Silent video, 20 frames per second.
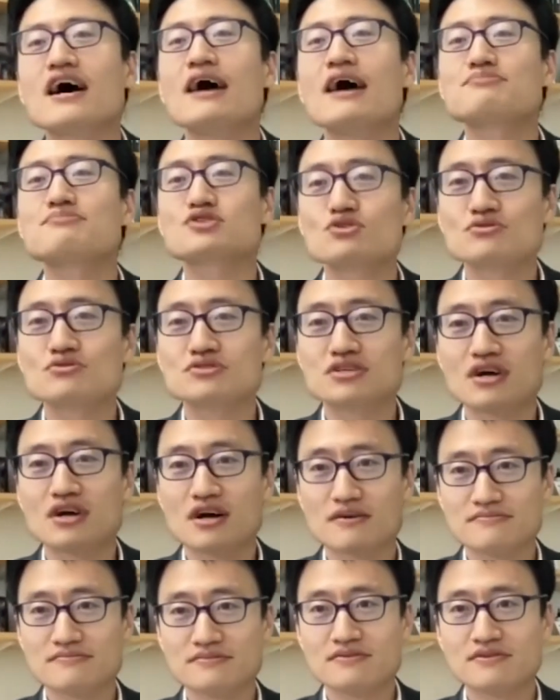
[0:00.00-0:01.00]
absolute term,
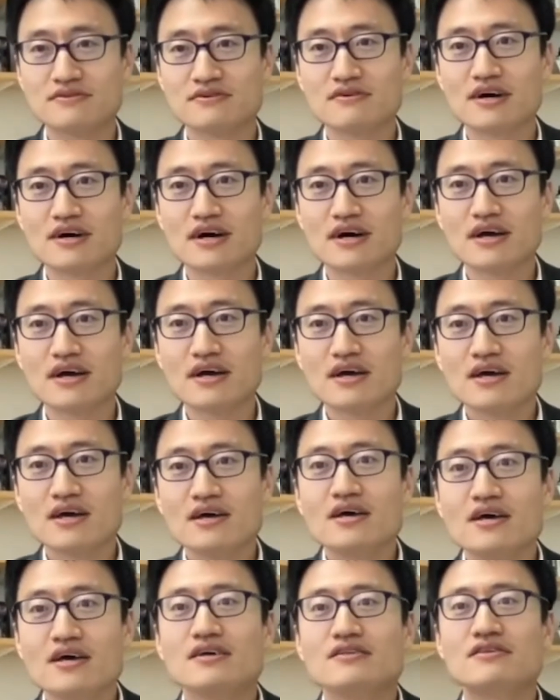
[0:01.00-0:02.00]
right?
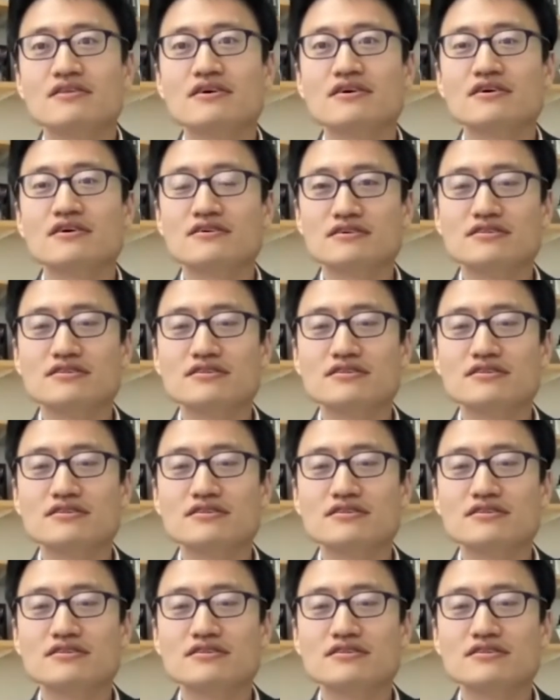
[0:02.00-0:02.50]
The